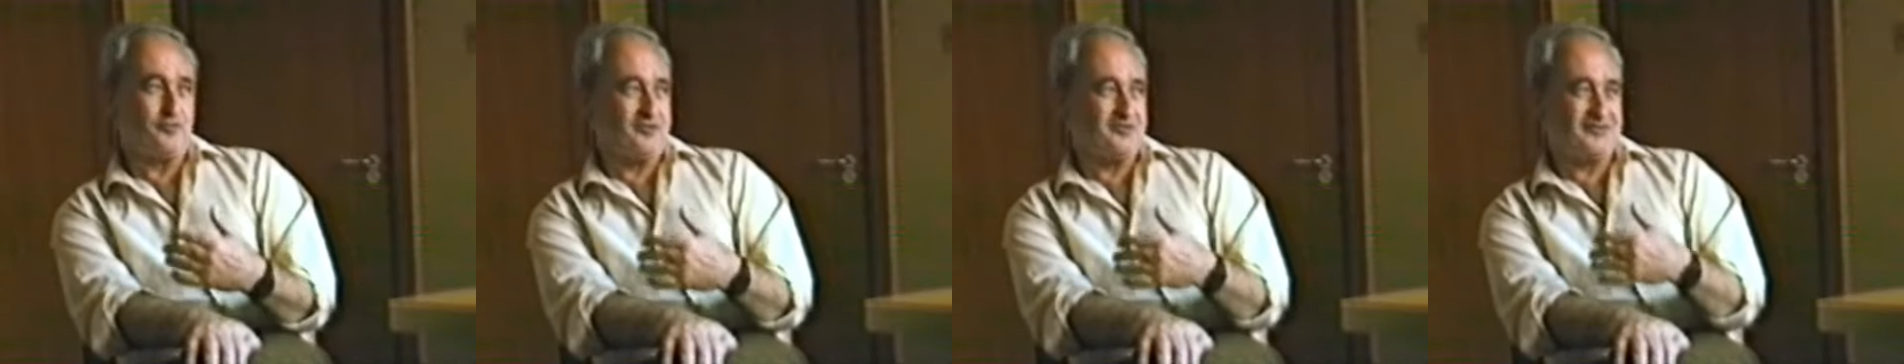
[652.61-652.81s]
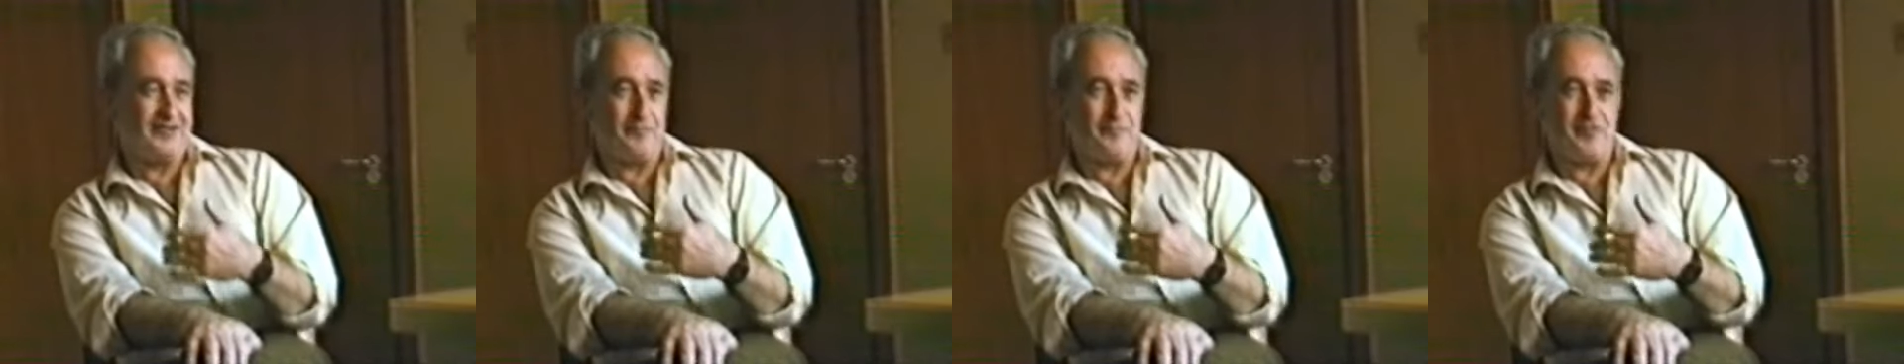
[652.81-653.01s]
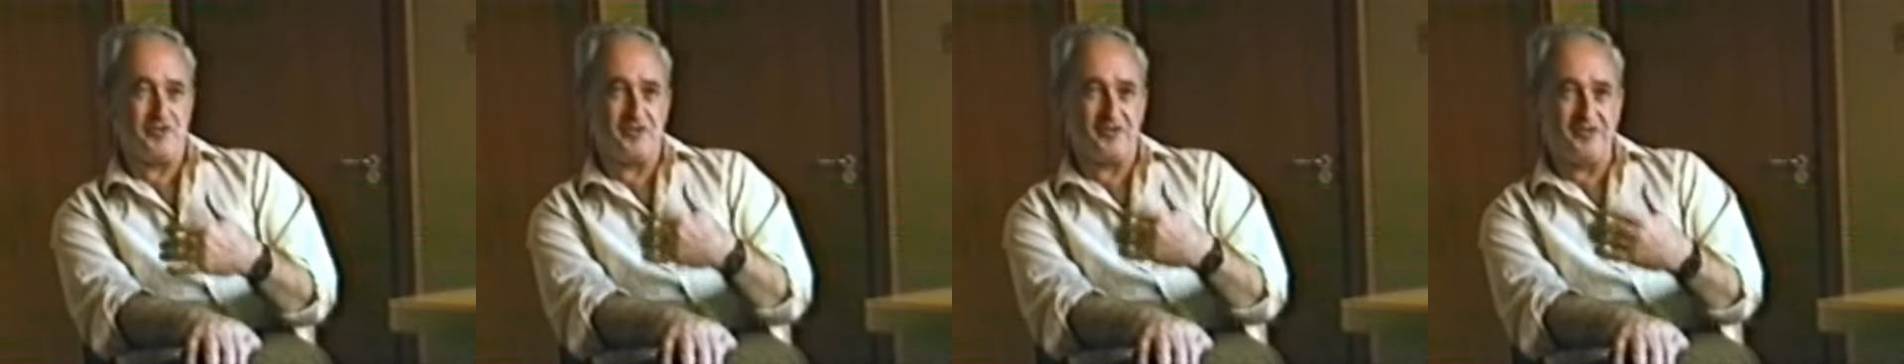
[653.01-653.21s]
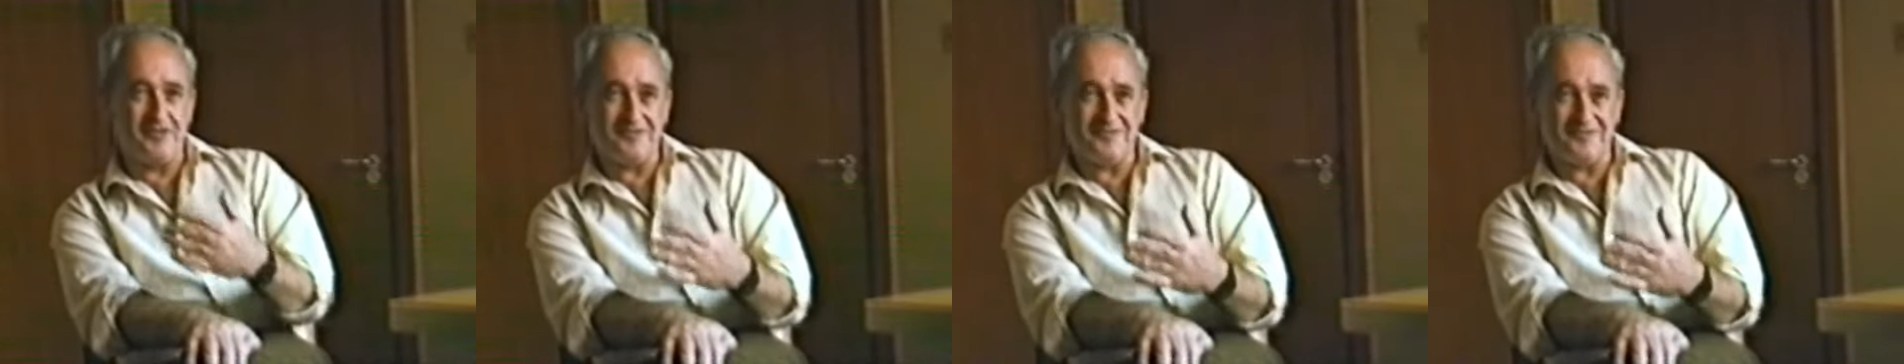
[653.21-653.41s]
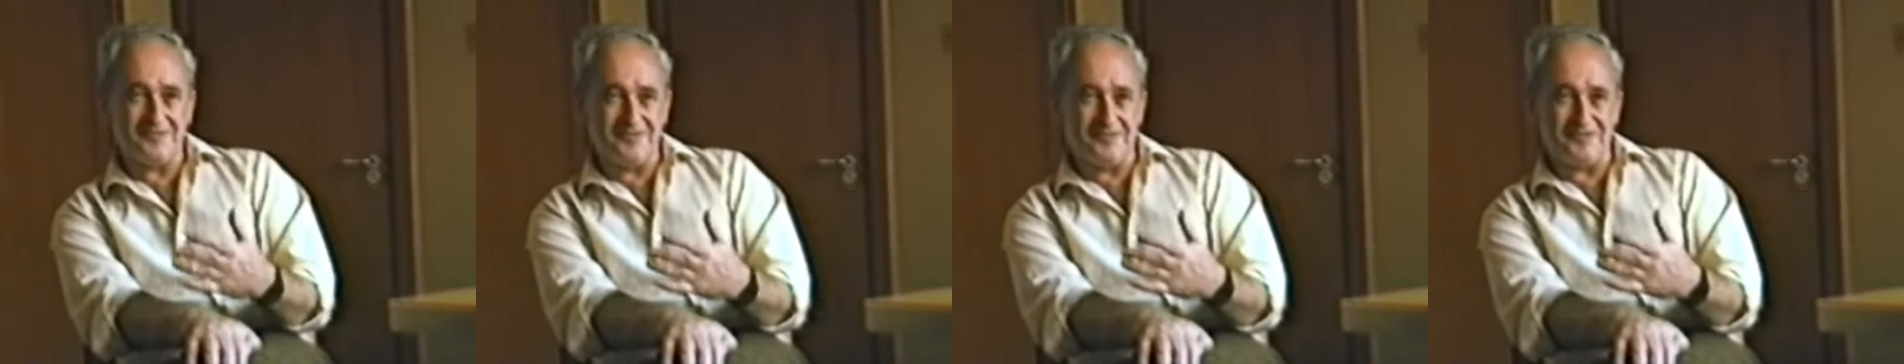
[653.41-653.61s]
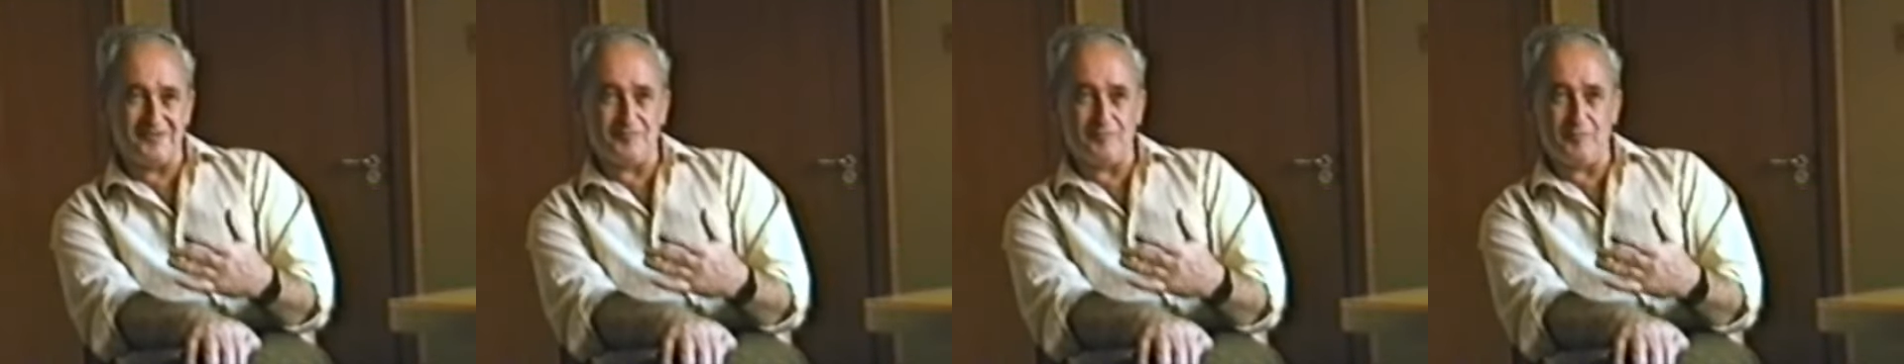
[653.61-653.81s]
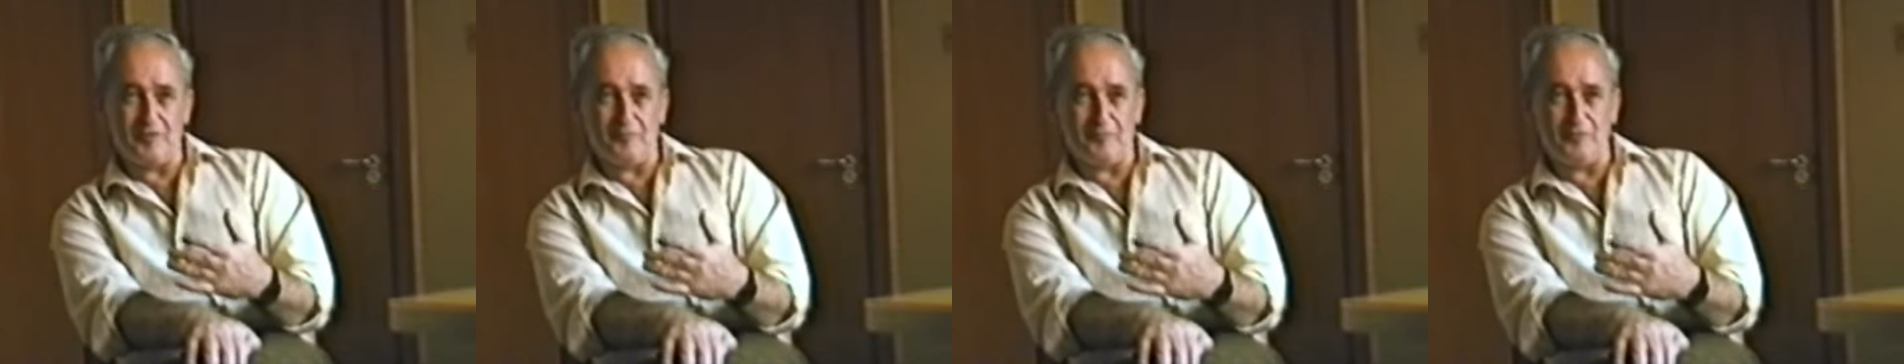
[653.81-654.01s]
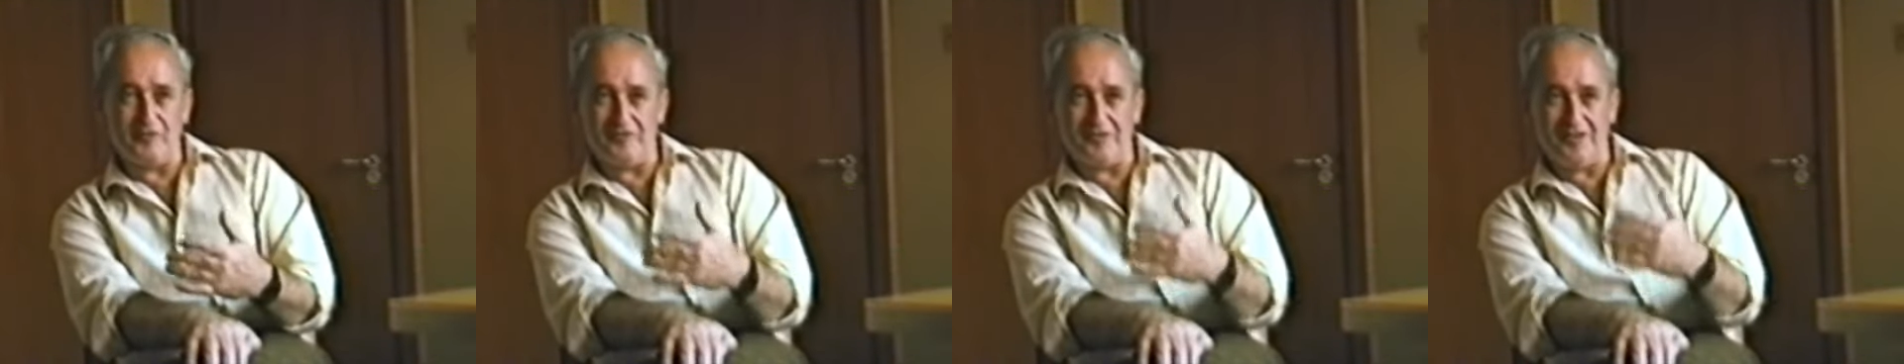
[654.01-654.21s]
establish distance
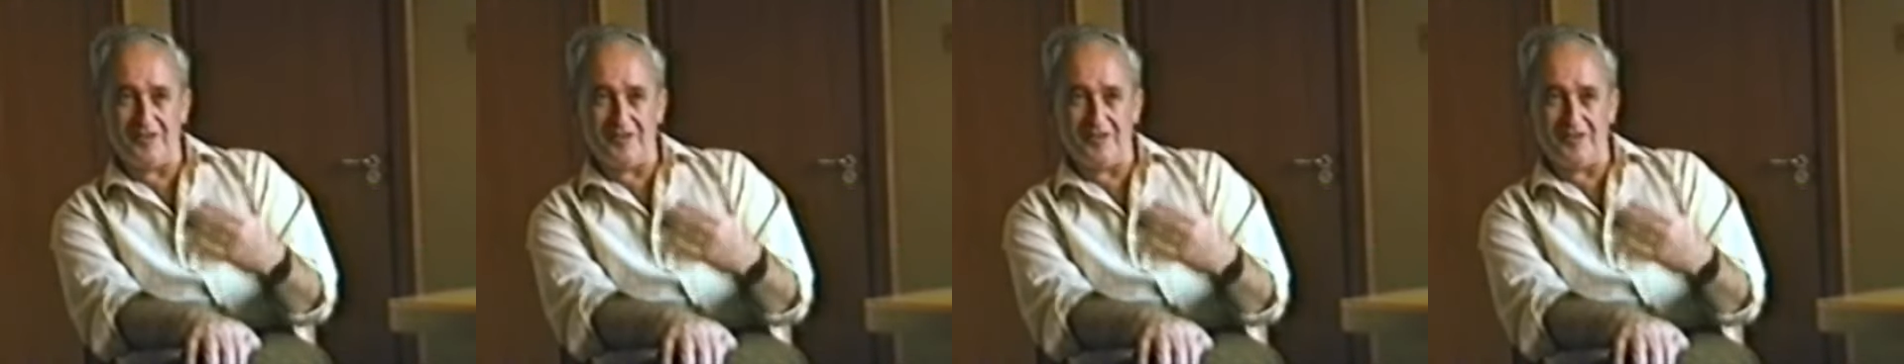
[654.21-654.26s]
between